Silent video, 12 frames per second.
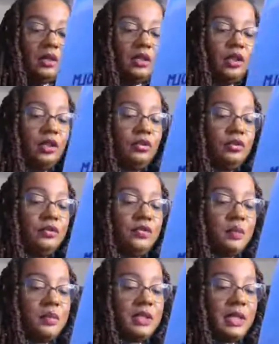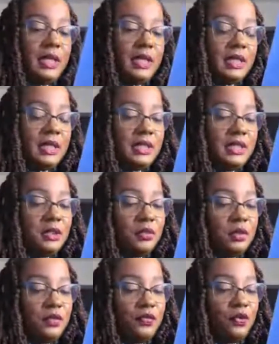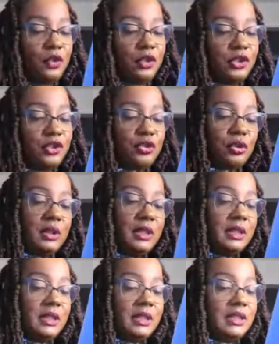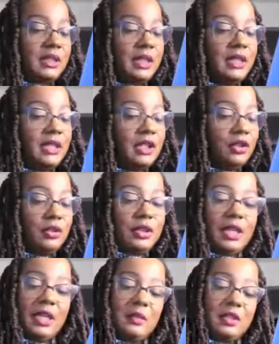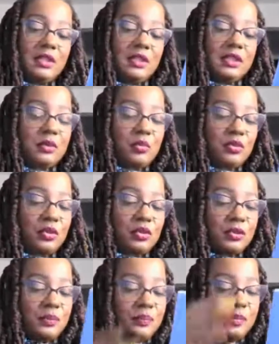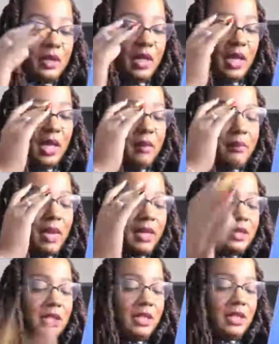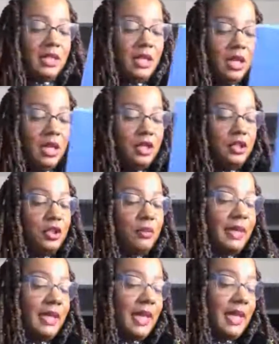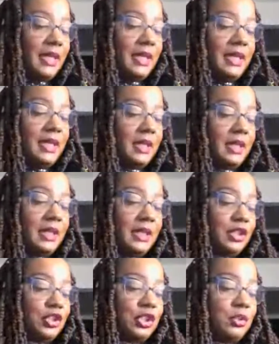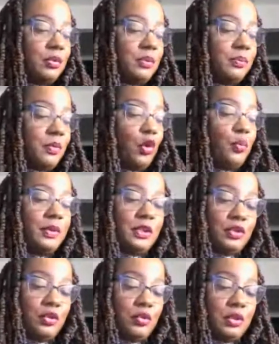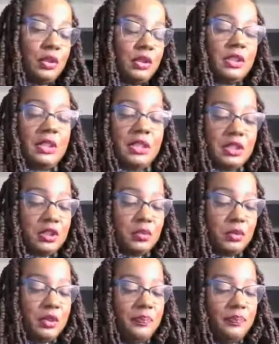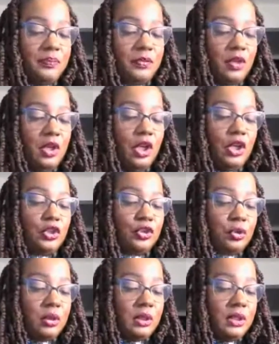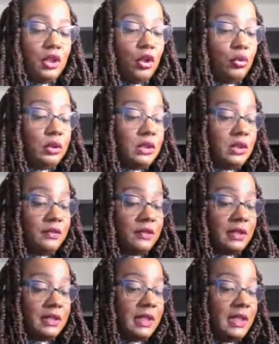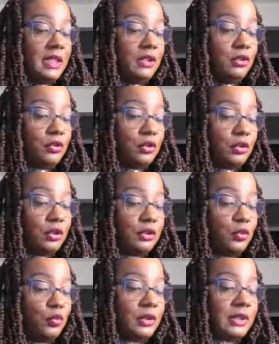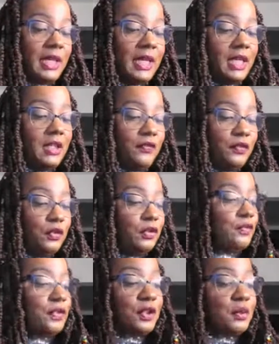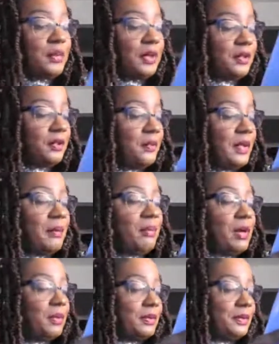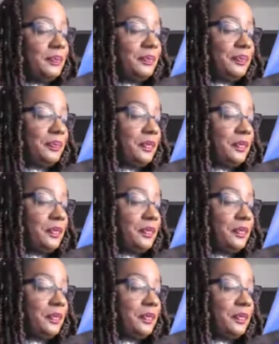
On a cold November day in 1924, Shirley Anita St. Hill came into this world. Back then, nobody had an inkling that she would open a door to history. Shirley, the oldest of the St. Hill girls, was a handful for her mother and papa.